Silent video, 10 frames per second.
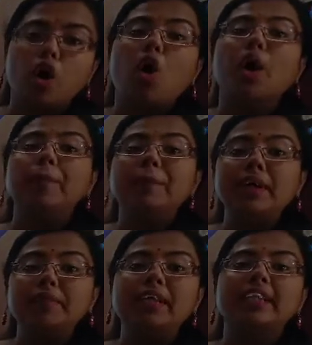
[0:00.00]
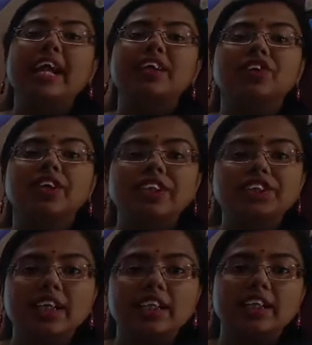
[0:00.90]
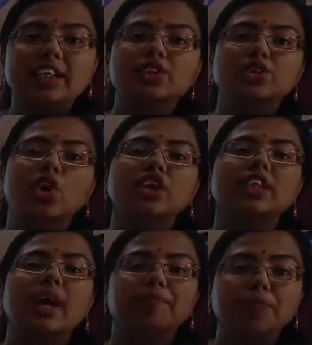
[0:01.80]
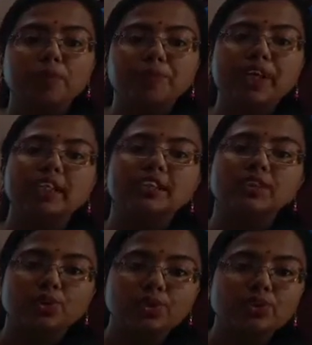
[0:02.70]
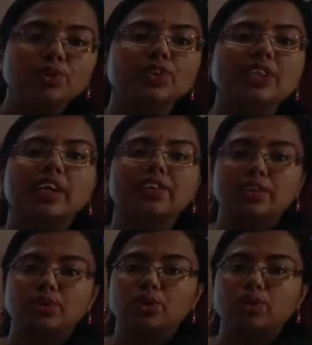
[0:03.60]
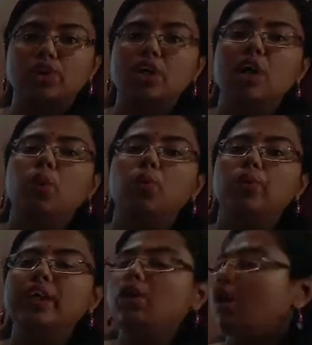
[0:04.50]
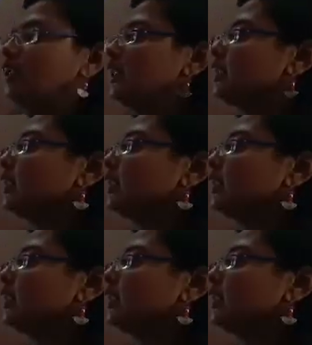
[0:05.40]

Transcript: or maybe that region is not appropriate to use that resource, we call it